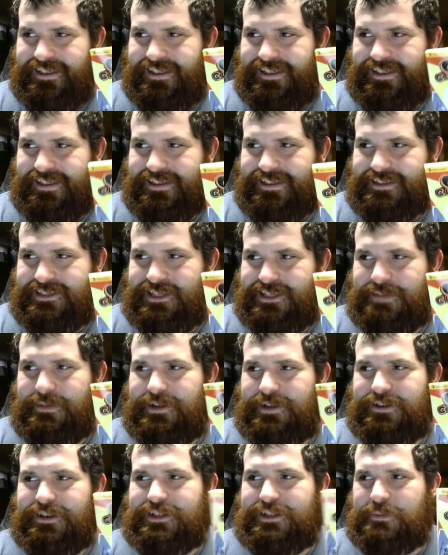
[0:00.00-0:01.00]

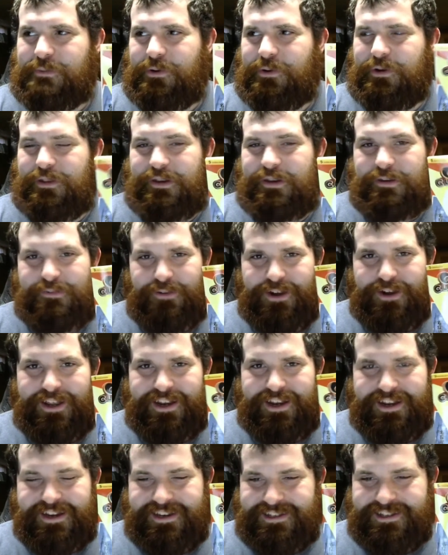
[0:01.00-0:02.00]
seemingly as more than a
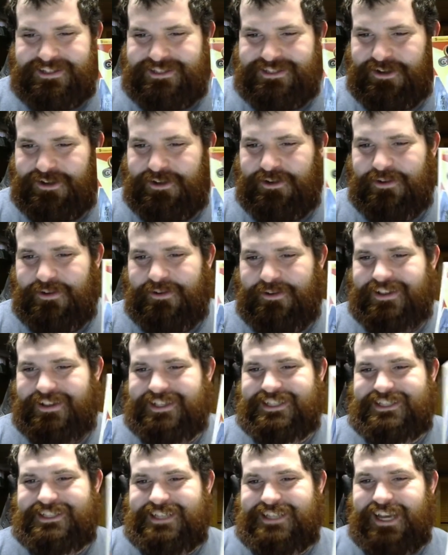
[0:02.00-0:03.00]
friend. So,
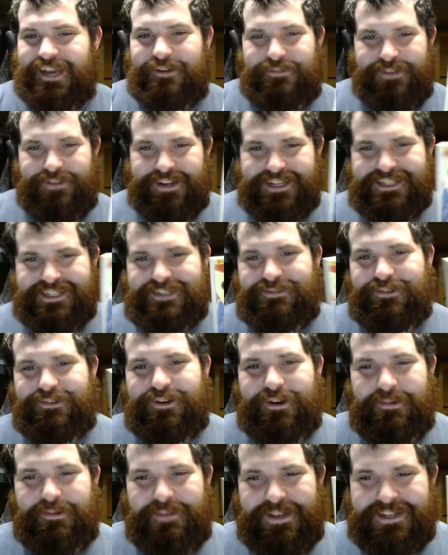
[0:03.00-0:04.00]
sad face for
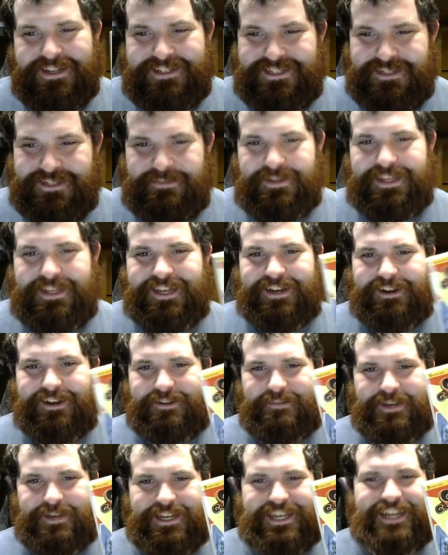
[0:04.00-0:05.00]
our man Jimmy here,
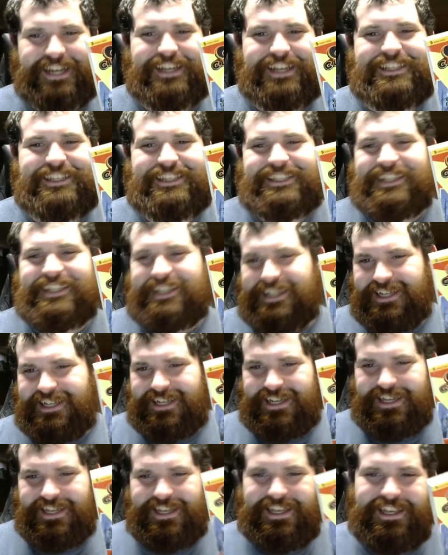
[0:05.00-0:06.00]
because
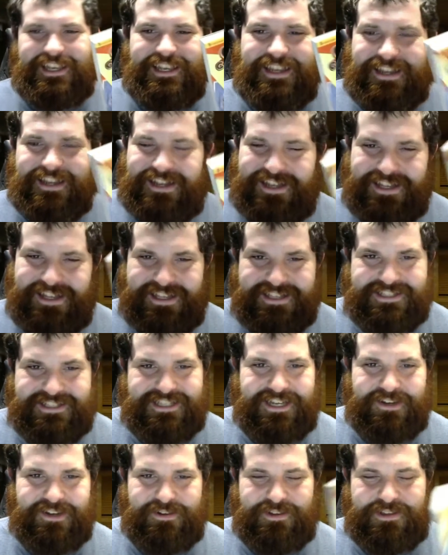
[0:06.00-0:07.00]
he is
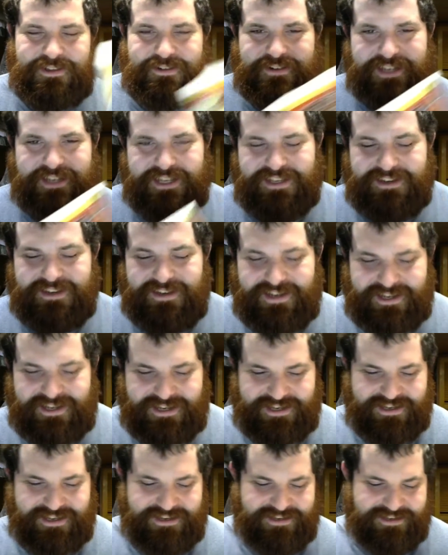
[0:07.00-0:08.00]
now a little kid,
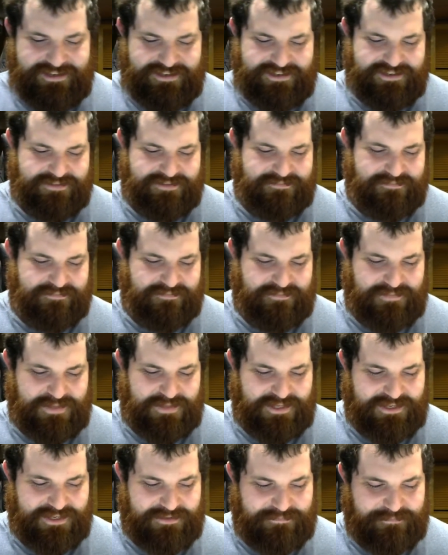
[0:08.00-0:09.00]
and he